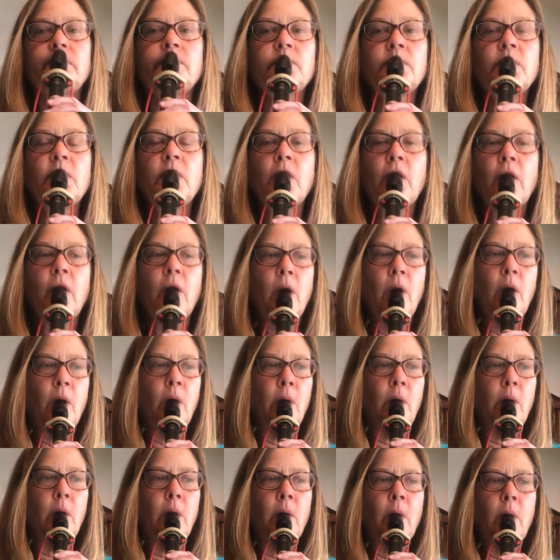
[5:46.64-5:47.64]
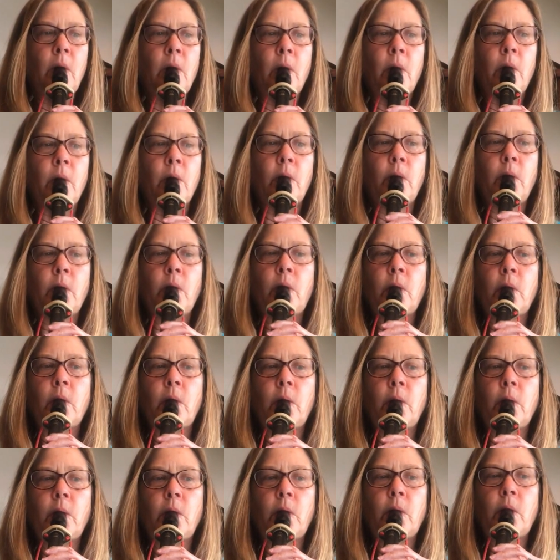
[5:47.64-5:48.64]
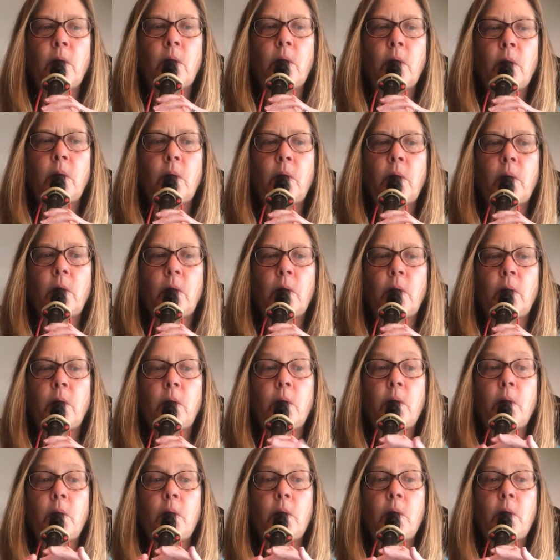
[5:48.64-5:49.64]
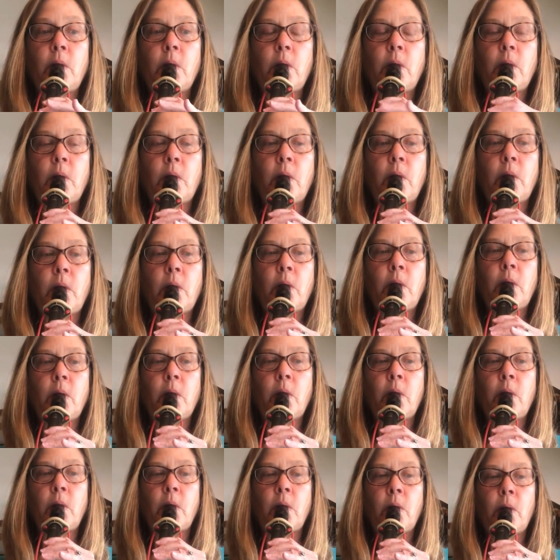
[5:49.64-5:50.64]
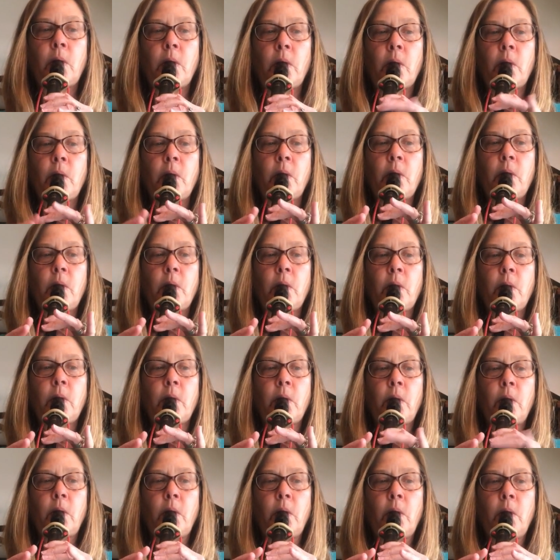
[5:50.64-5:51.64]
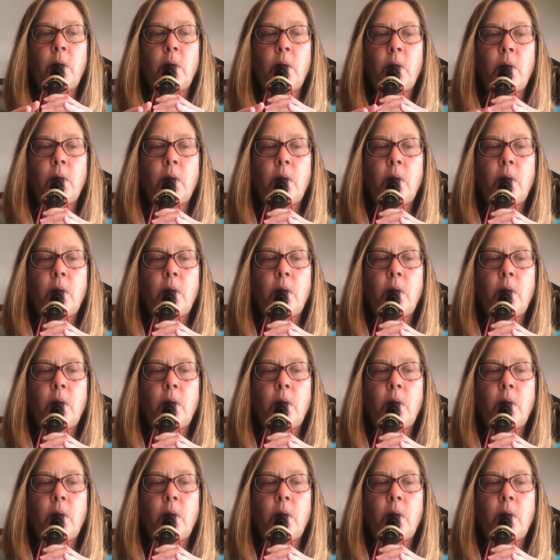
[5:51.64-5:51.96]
Nobody speaks.